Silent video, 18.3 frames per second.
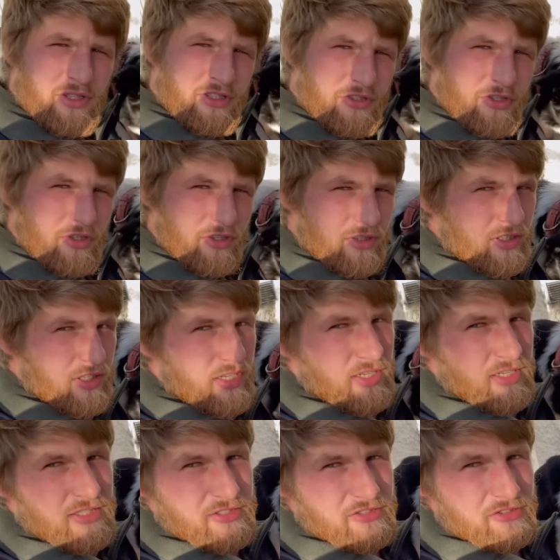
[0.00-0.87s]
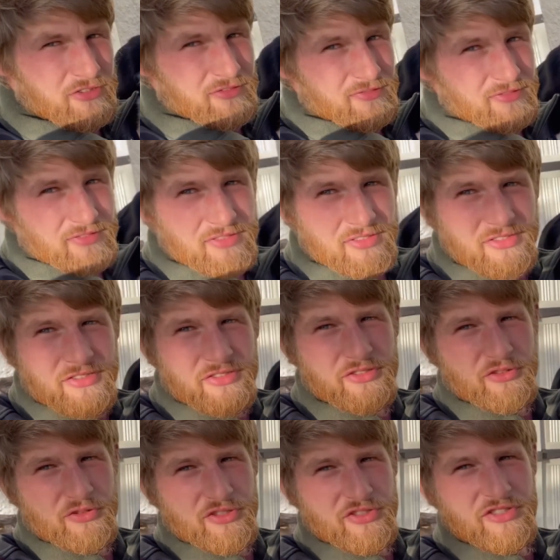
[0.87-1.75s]
in all guys,
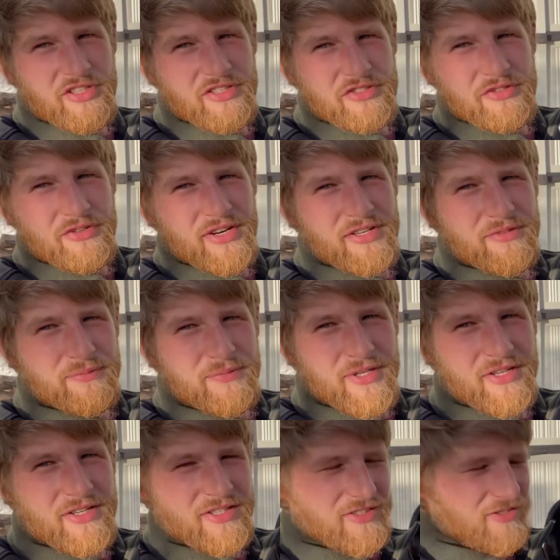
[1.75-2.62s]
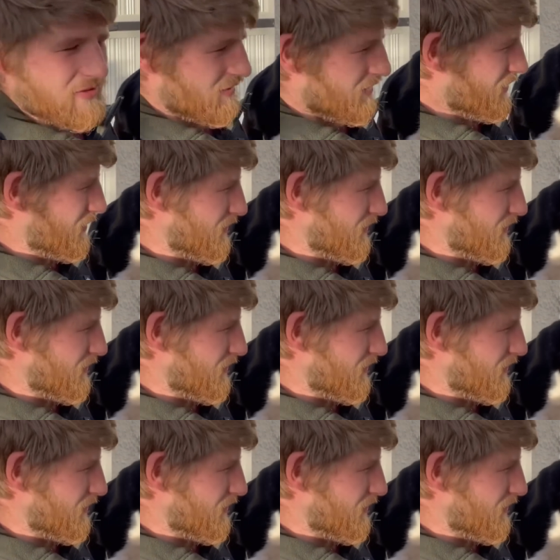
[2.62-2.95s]
the sun's right in my eyes.